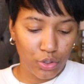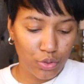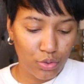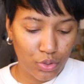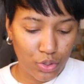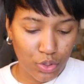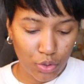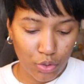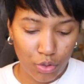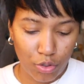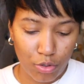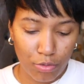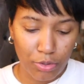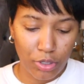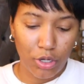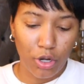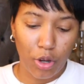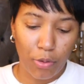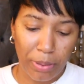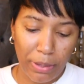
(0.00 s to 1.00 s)
YouTube,
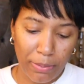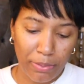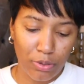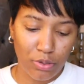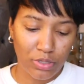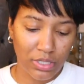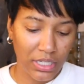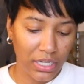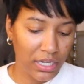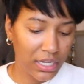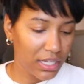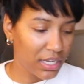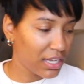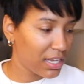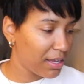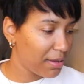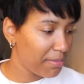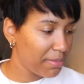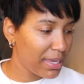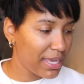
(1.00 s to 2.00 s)
you know, people used to
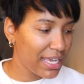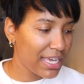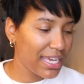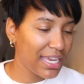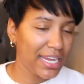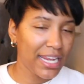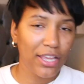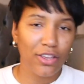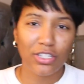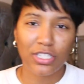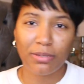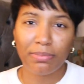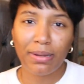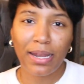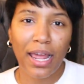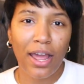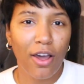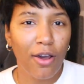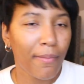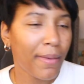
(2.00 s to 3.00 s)
love me. They used to be
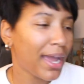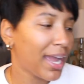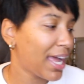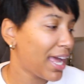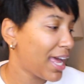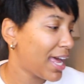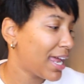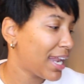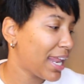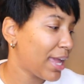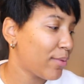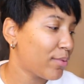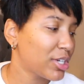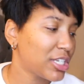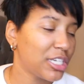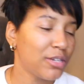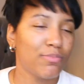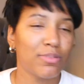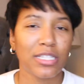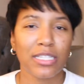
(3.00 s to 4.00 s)
like, oh my God, like when
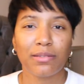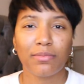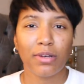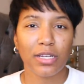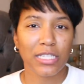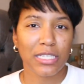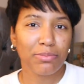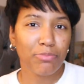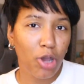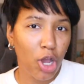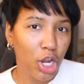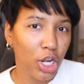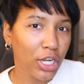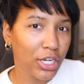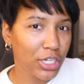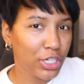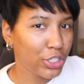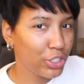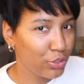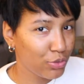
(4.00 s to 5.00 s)
she was a
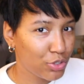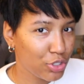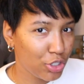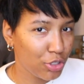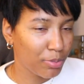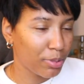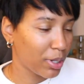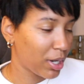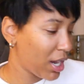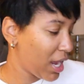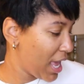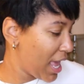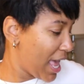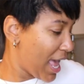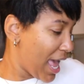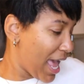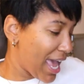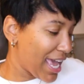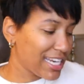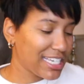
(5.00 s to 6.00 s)
smaller YouTuber.
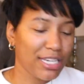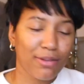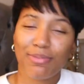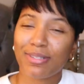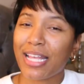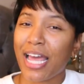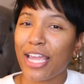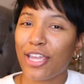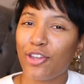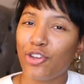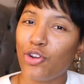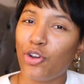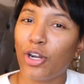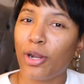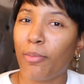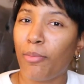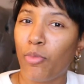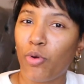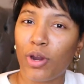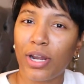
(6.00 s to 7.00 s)
And she was like, you know,
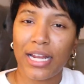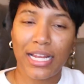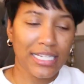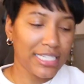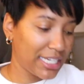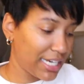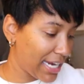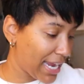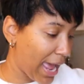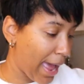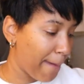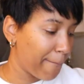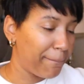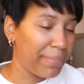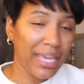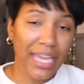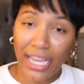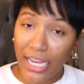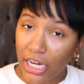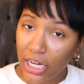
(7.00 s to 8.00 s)
the more that she got
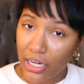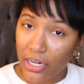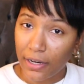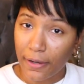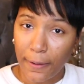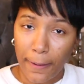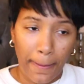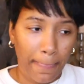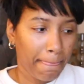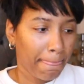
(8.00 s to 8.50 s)
bigger,